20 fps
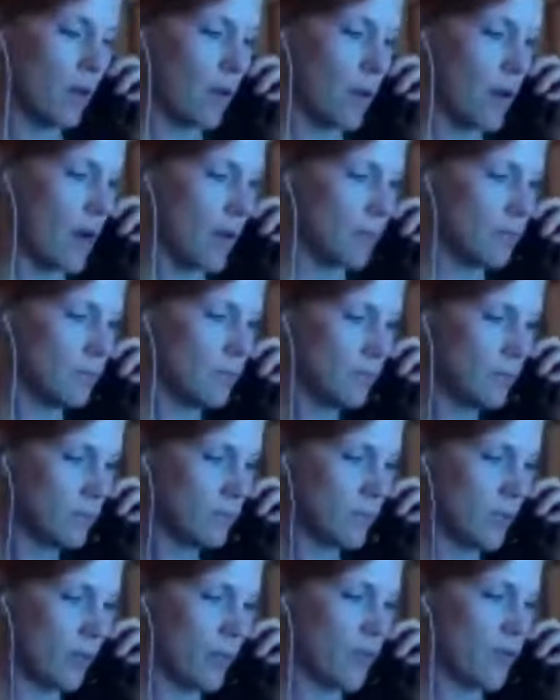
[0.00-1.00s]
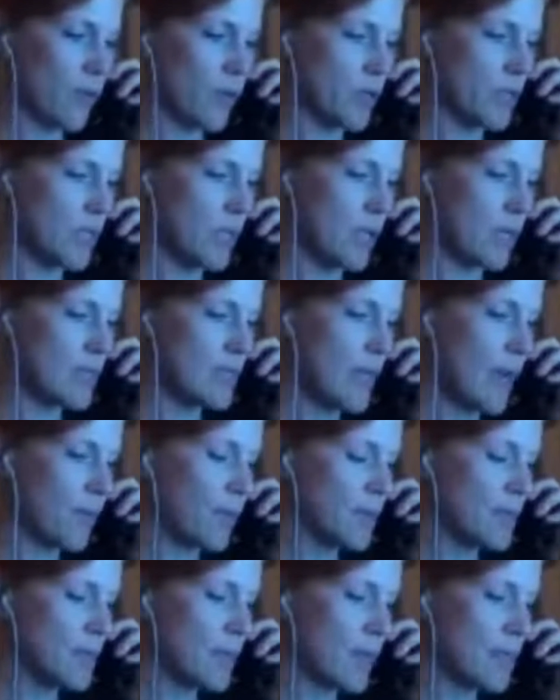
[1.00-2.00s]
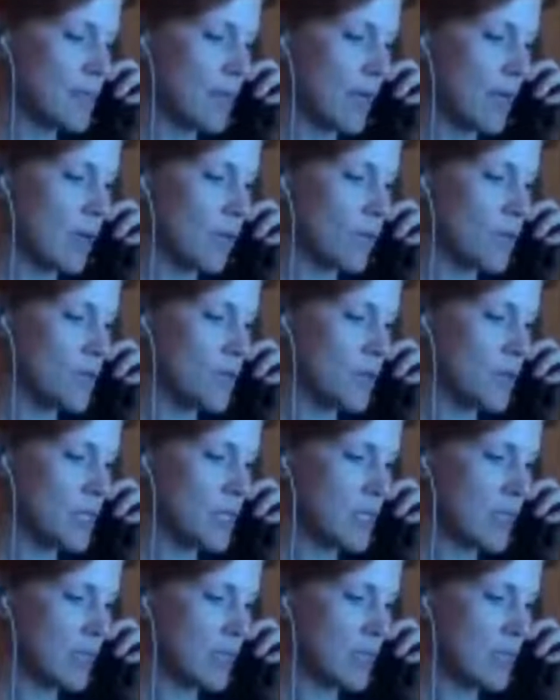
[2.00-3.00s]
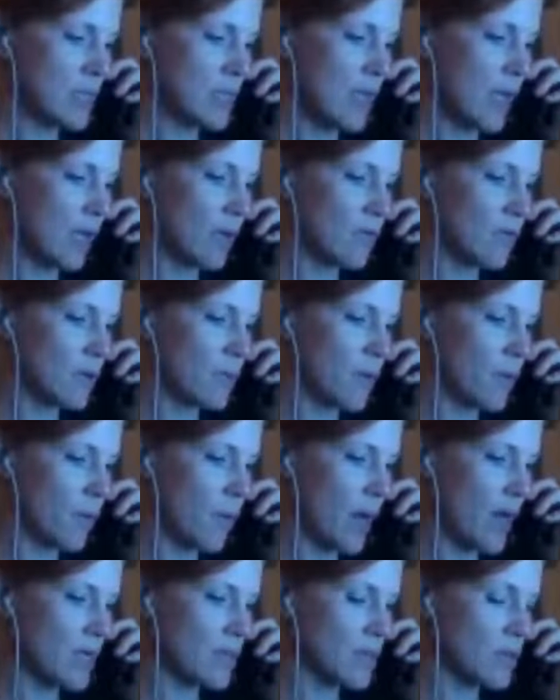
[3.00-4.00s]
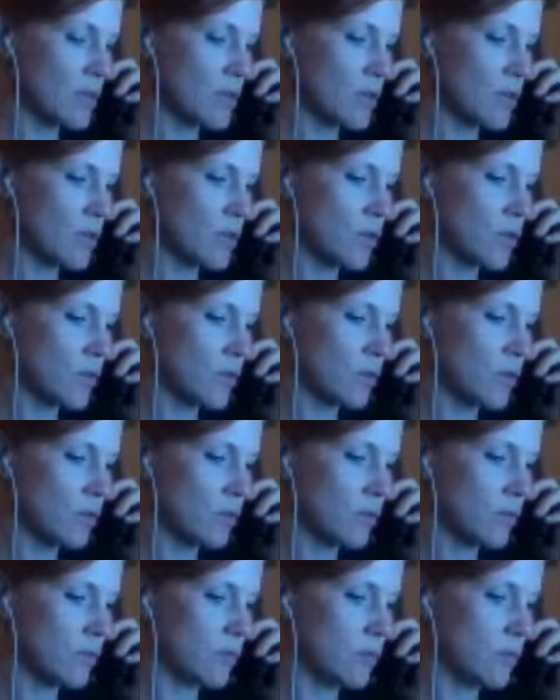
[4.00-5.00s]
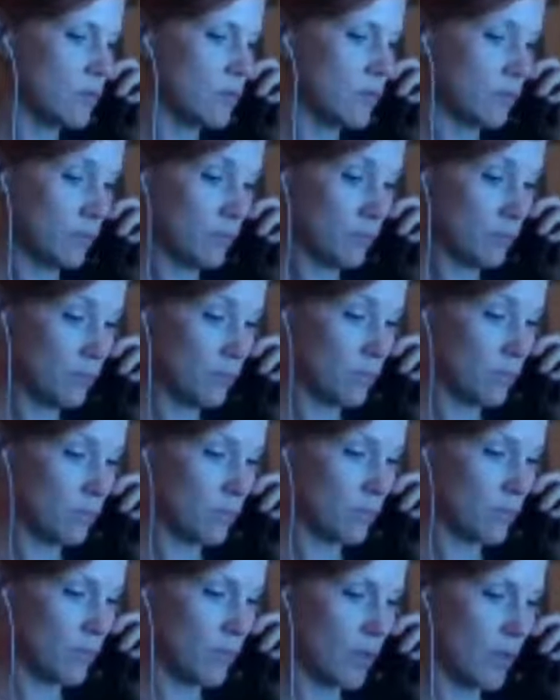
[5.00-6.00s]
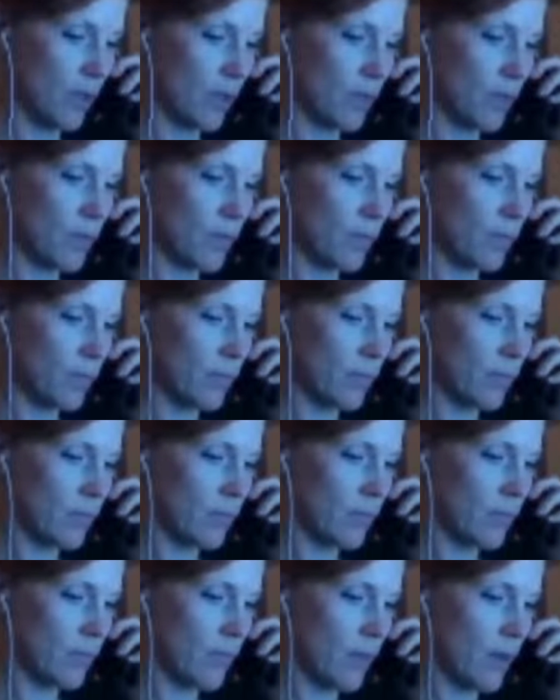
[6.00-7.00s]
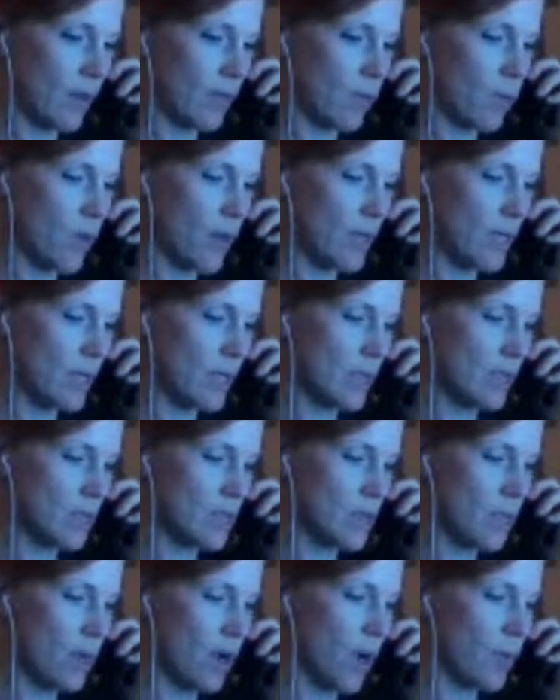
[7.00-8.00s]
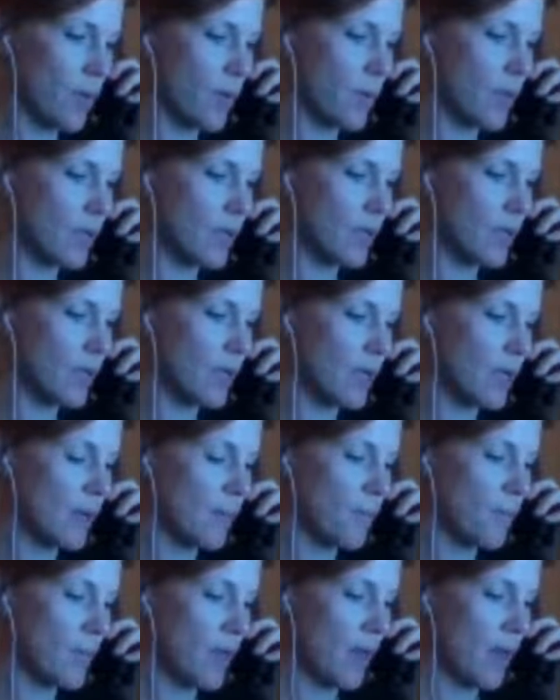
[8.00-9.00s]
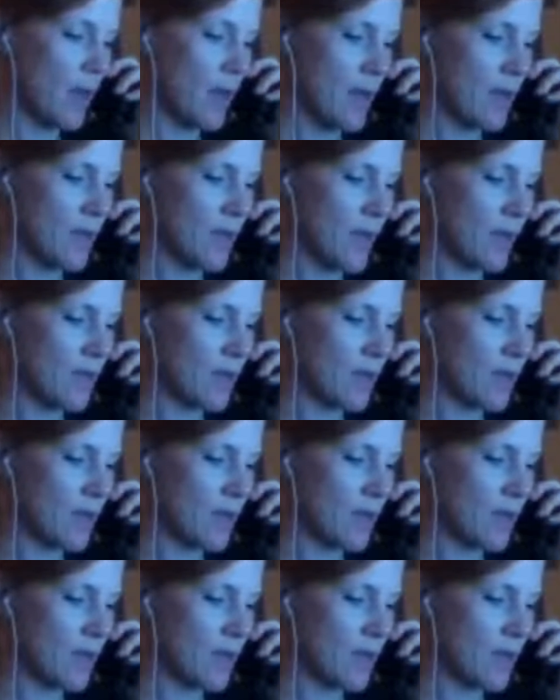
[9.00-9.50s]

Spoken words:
All right. Number 14. A sample size n equals 36 is taken from the right skewed whatever. What is the probability that the